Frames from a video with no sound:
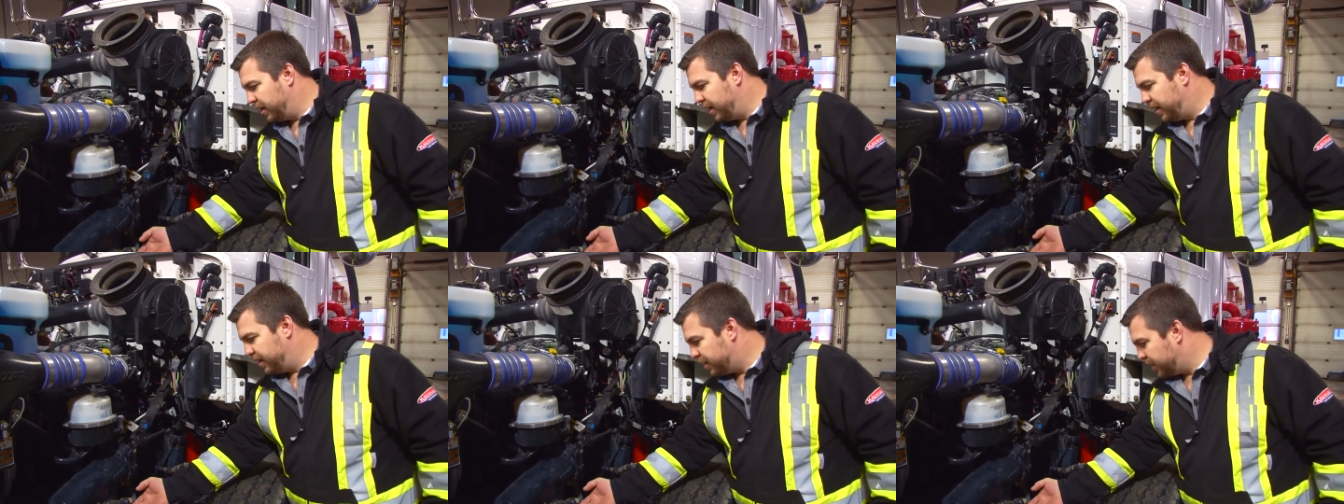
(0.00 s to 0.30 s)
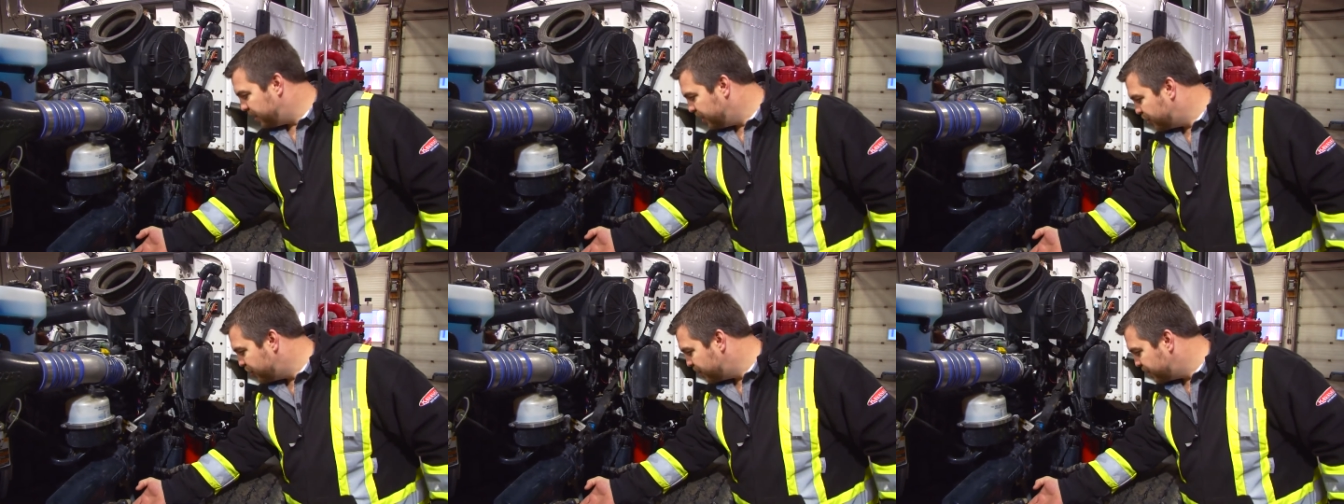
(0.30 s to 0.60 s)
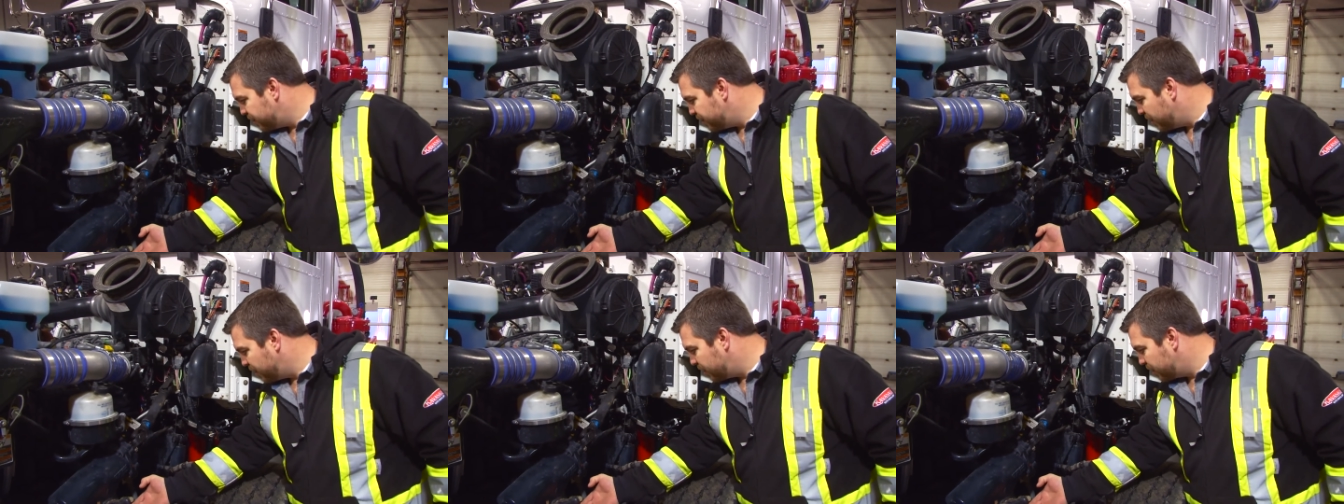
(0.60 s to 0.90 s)

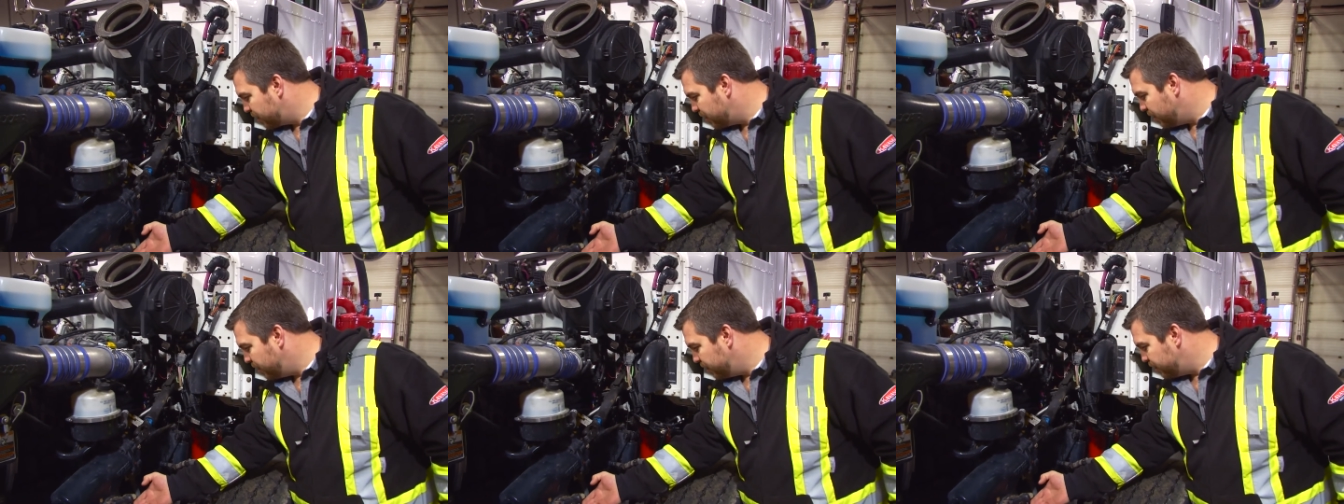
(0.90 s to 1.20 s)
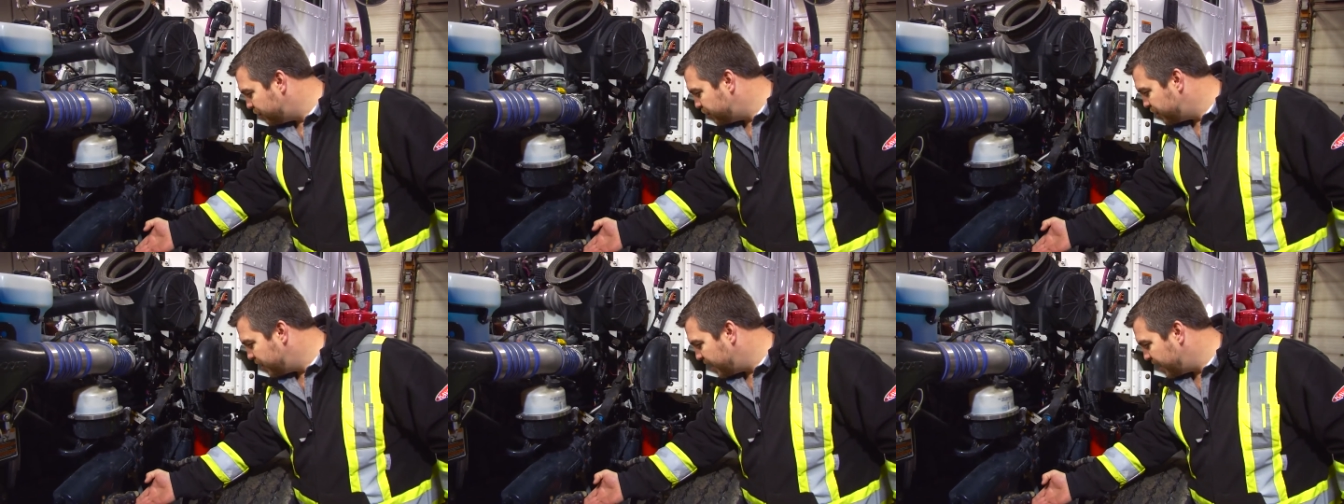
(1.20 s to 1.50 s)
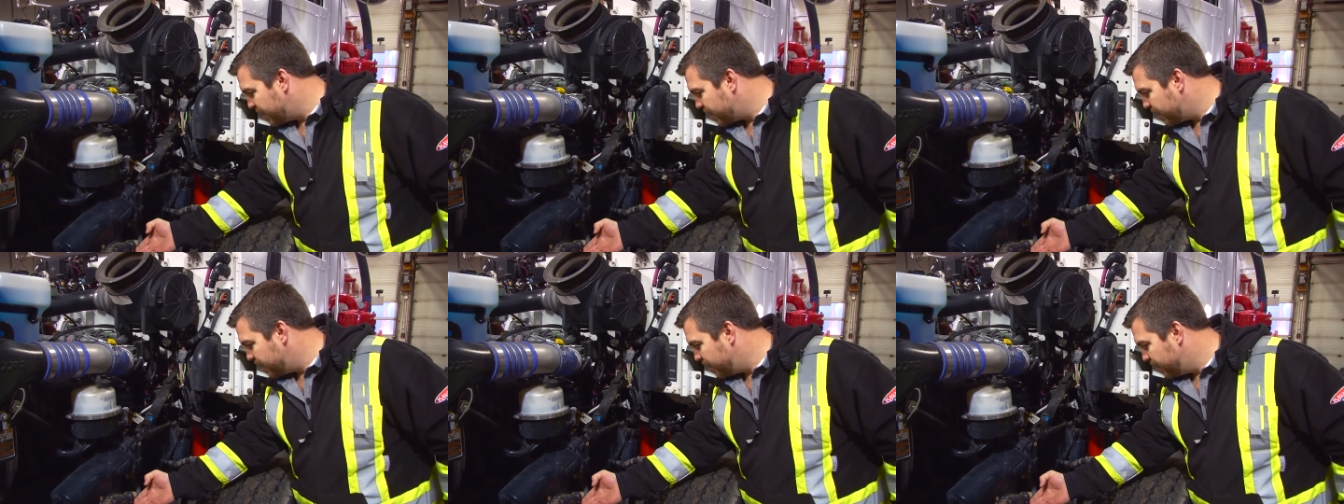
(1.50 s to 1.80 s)
linkages are all in
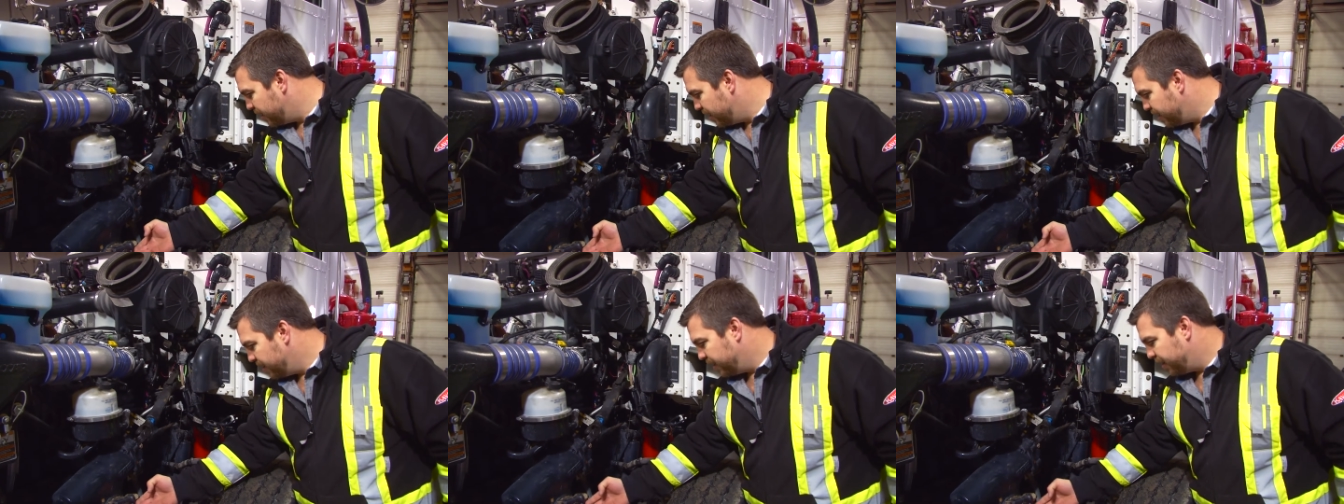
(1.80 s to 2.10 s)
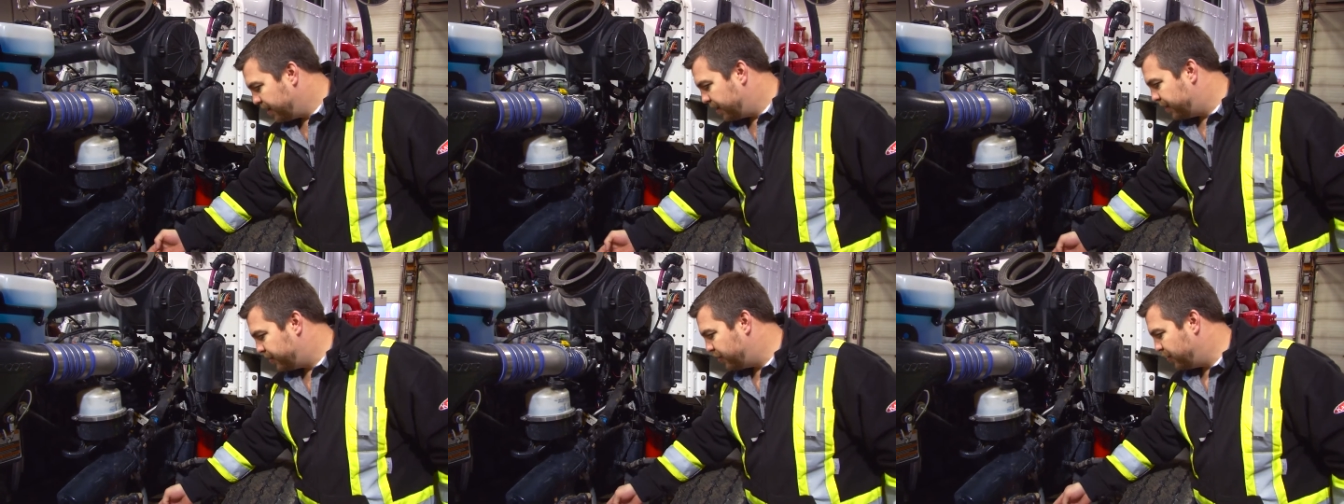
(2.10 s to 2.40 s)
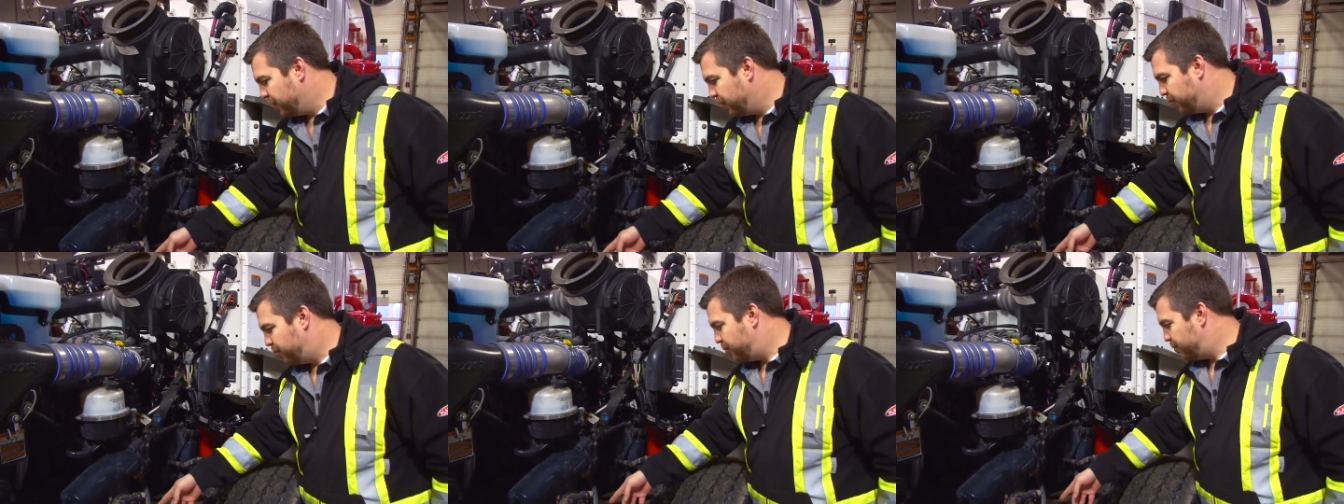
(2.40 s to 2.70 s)
check. There's
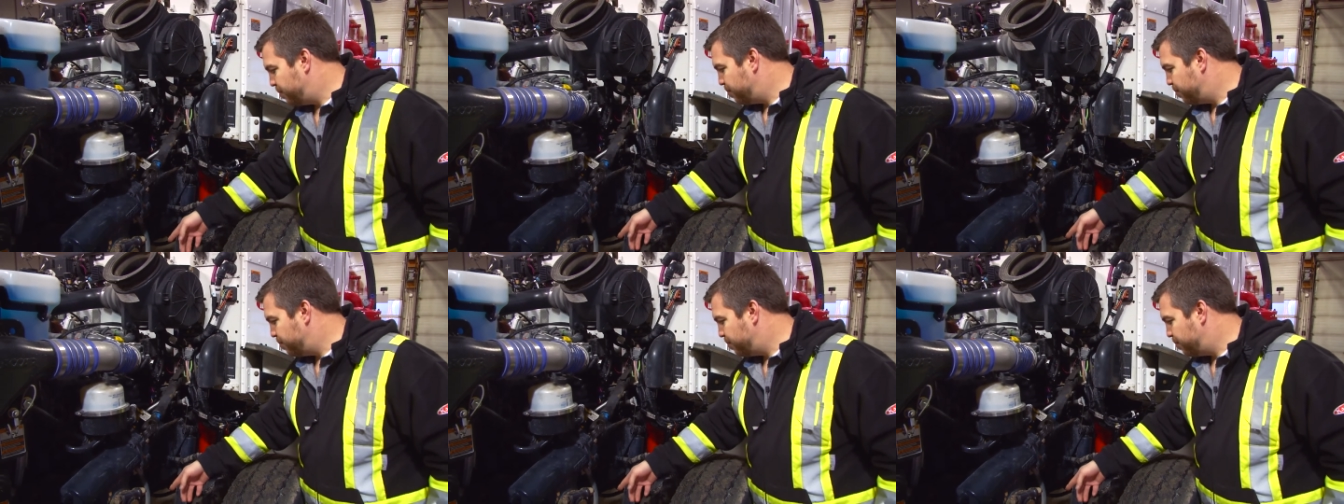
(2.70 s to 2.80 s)
no